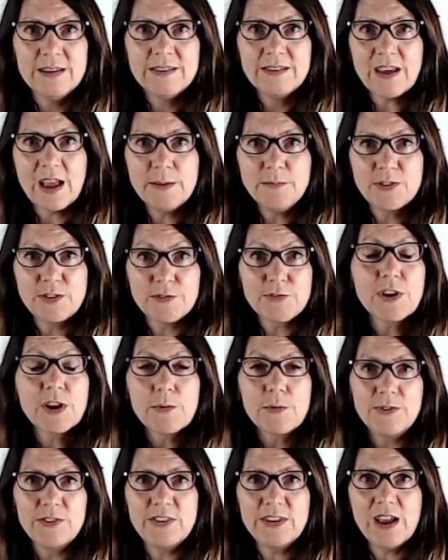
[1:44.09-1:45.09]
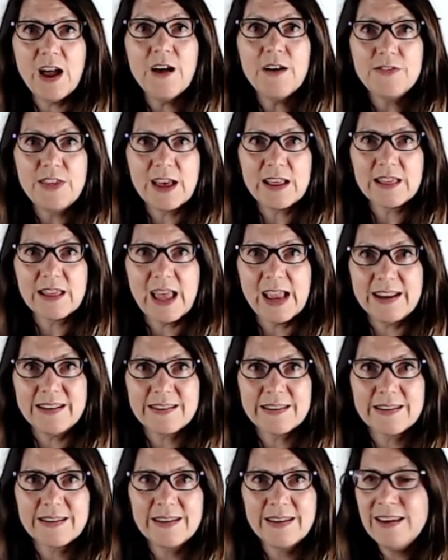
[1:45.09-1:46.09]
times the frequency of that
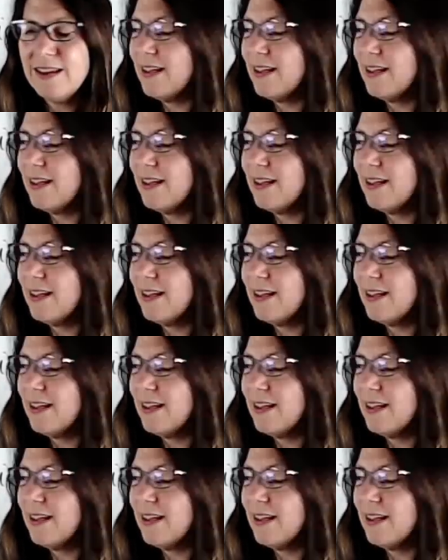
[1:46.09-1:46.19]
light.